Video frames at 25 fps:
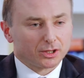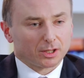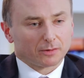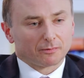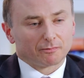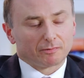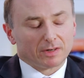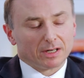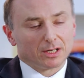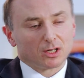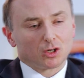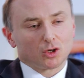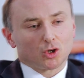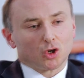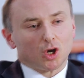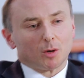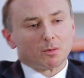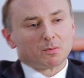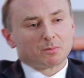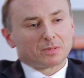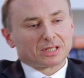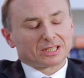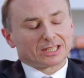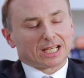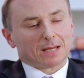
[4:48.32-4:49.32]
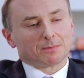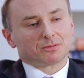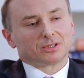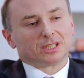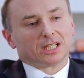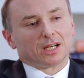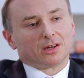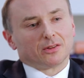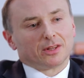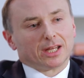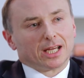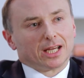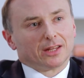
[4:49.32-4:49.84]
a very common perception
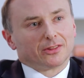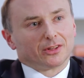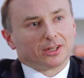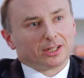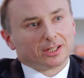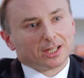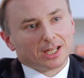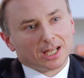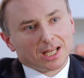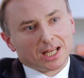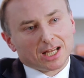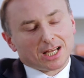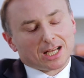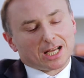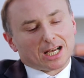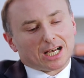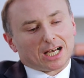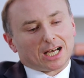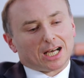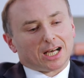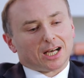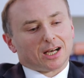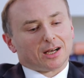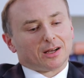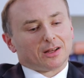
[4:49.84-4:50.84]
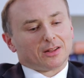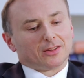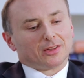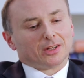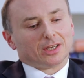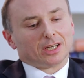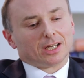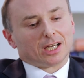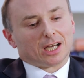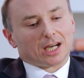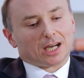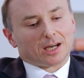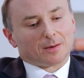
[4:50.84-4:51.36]
out there that
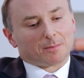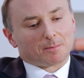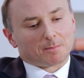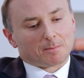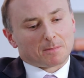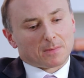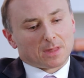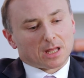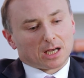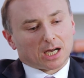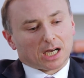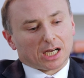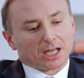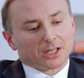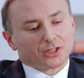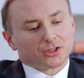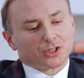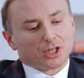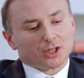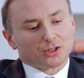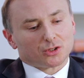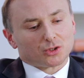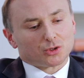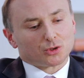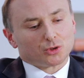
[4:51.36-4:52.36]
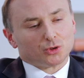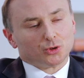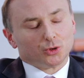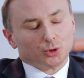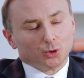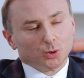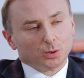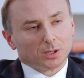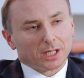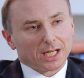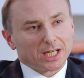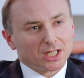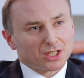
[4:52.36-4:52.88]
eye surgeons
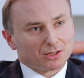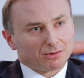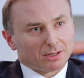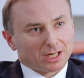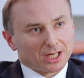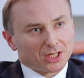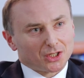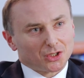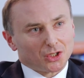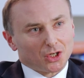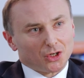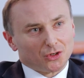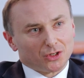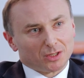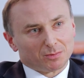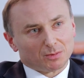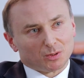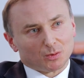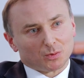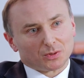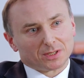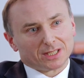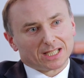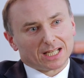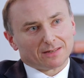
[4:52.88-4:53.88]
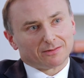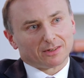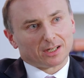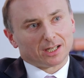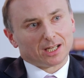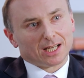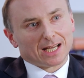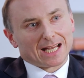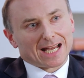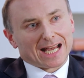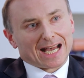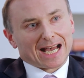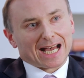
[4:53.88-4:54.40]
do laser eye surgery but would never
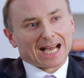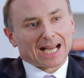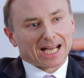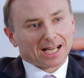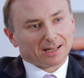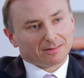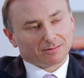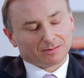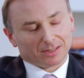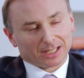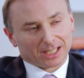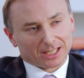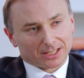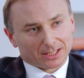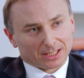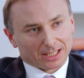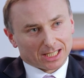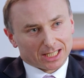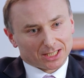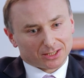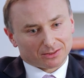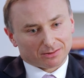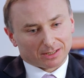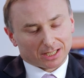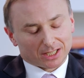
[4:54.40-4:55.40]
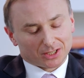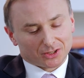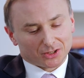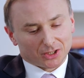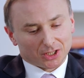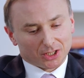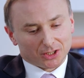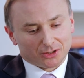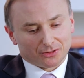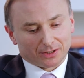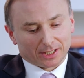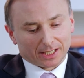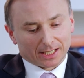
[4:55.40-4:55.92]
have laser eye
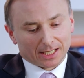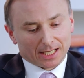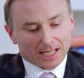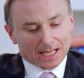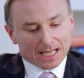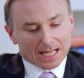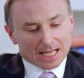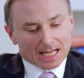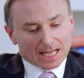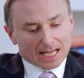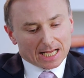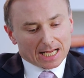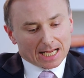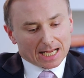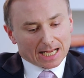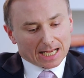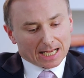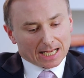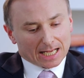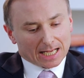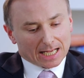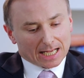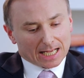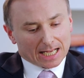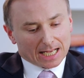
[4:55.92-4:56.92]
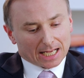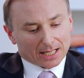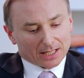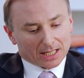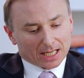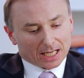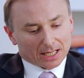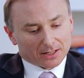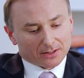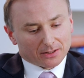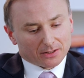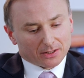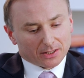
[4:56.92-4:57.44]
surgery.
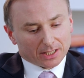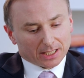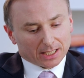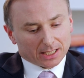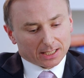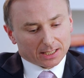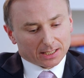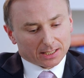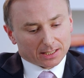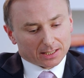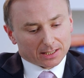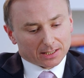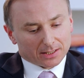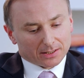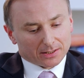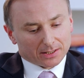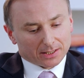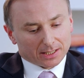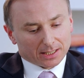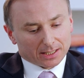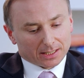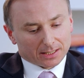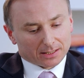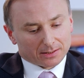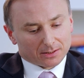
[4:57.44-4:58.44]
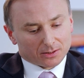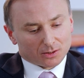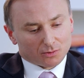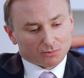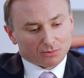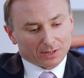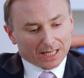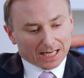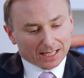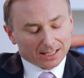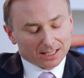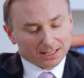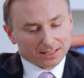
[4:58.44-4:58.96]
And the
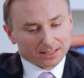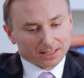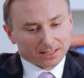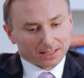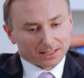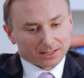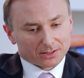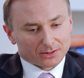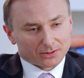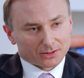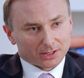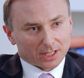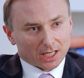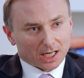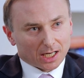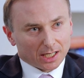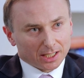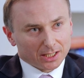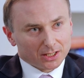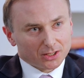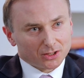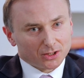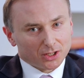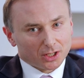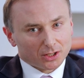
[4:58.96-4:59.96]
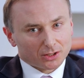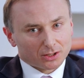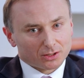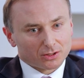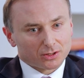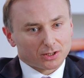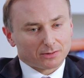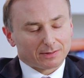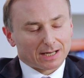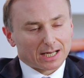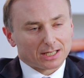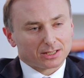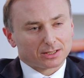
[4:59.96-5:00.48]
reality is that eye surgeons
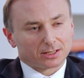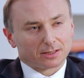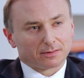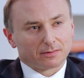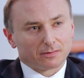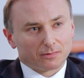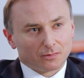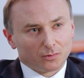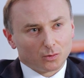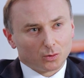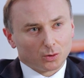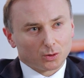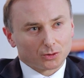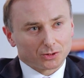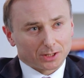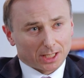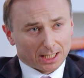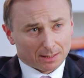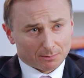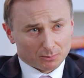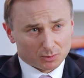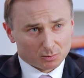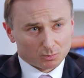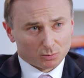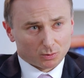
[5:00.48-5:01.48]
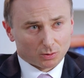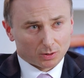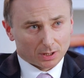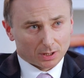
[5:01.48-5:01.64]
are actually 4 times more